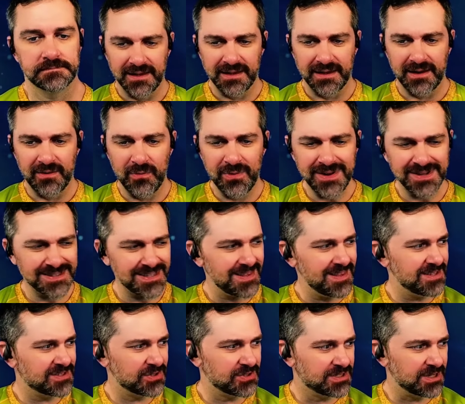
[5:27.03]
I want to see
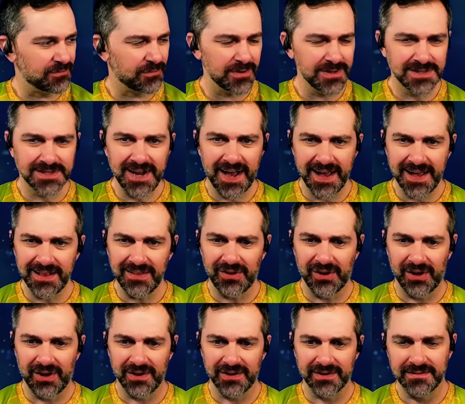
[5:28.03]
these are different
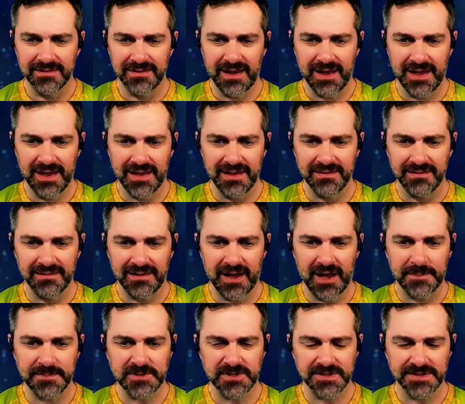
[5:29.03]
dialogue
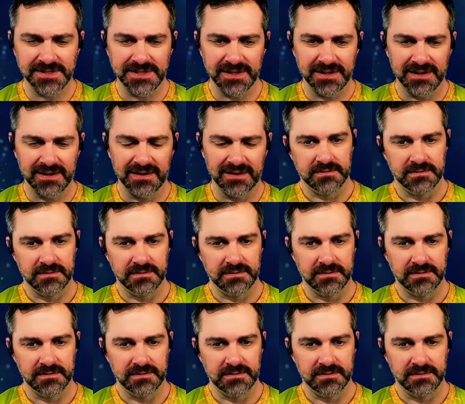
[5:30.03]
options here.